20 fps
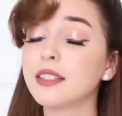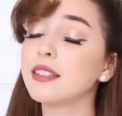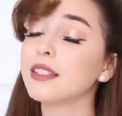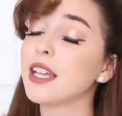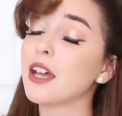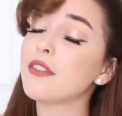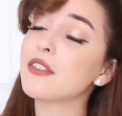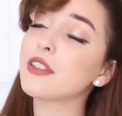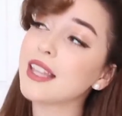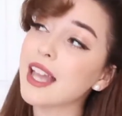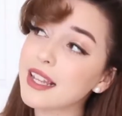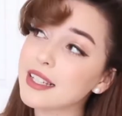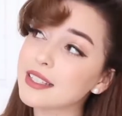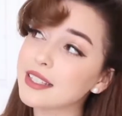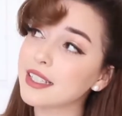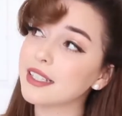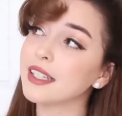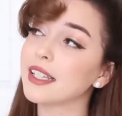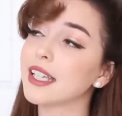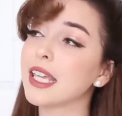Now, the last
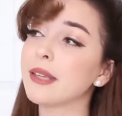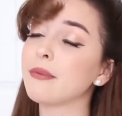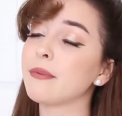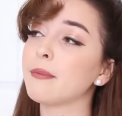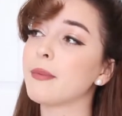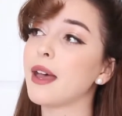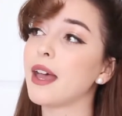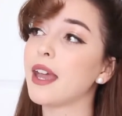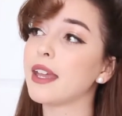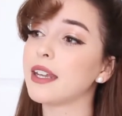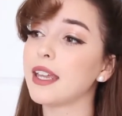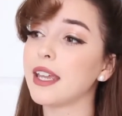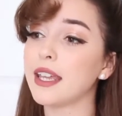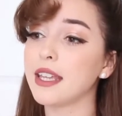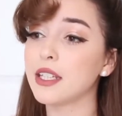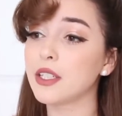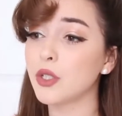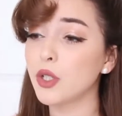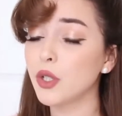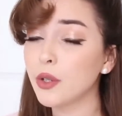thing to keep in mind
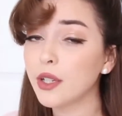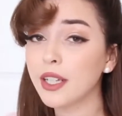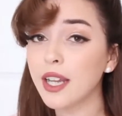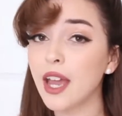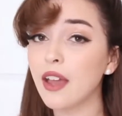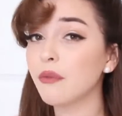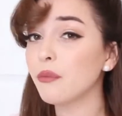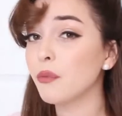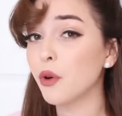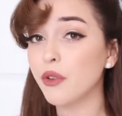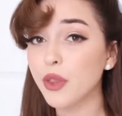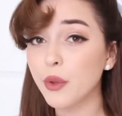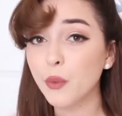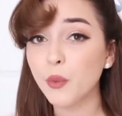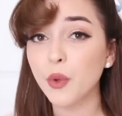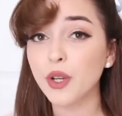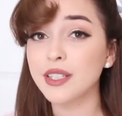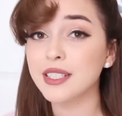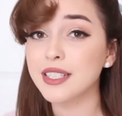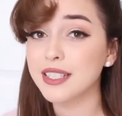is you can have more
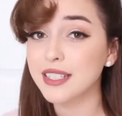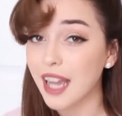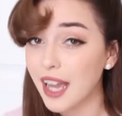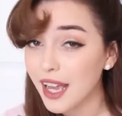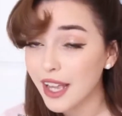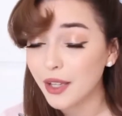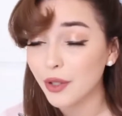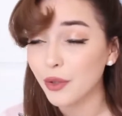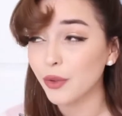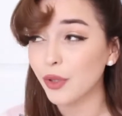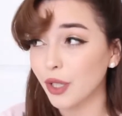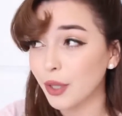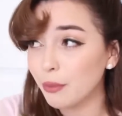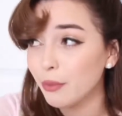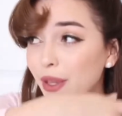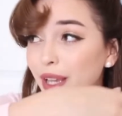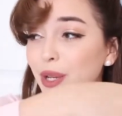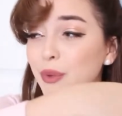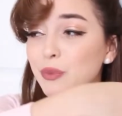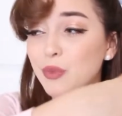than one style. You can
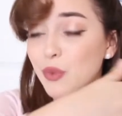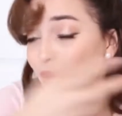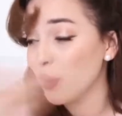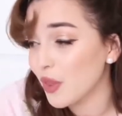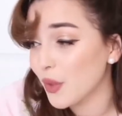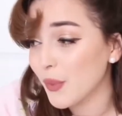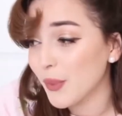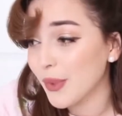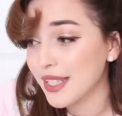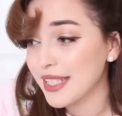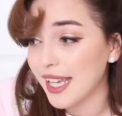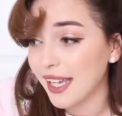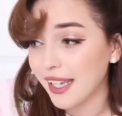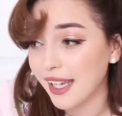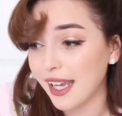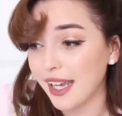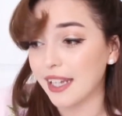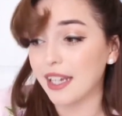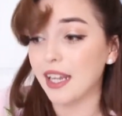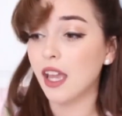pick more than one
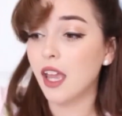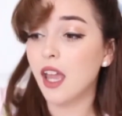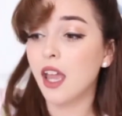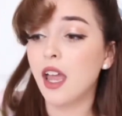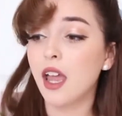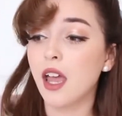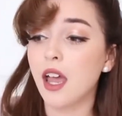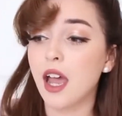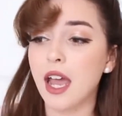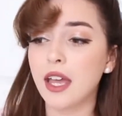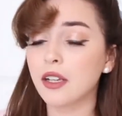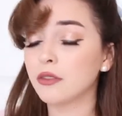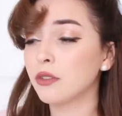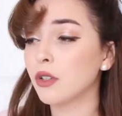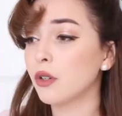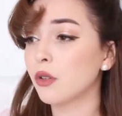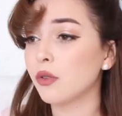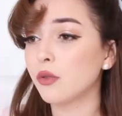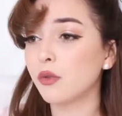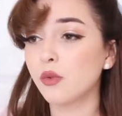decade. I don't
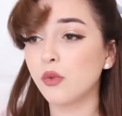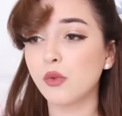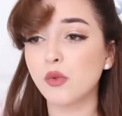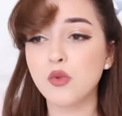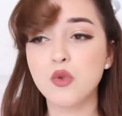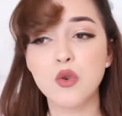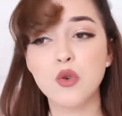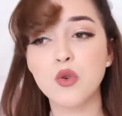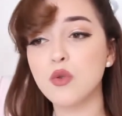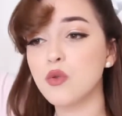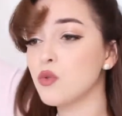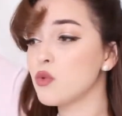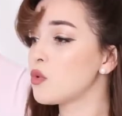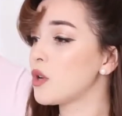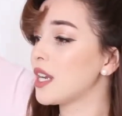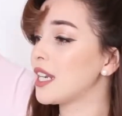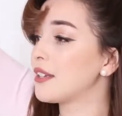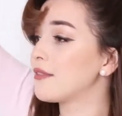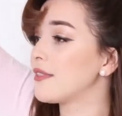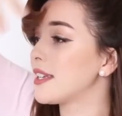know who
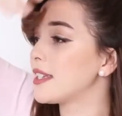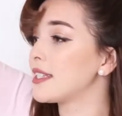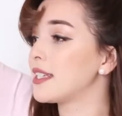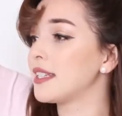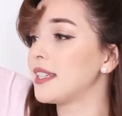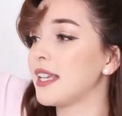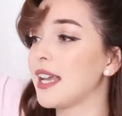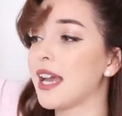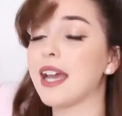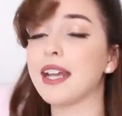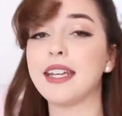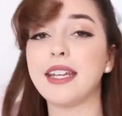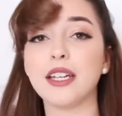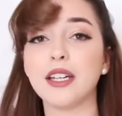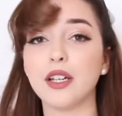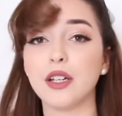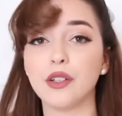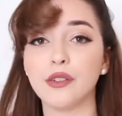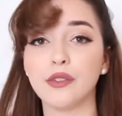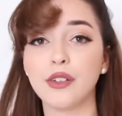invented the
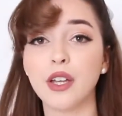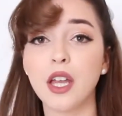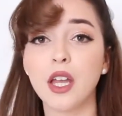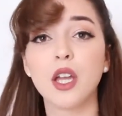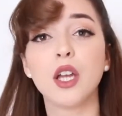idea of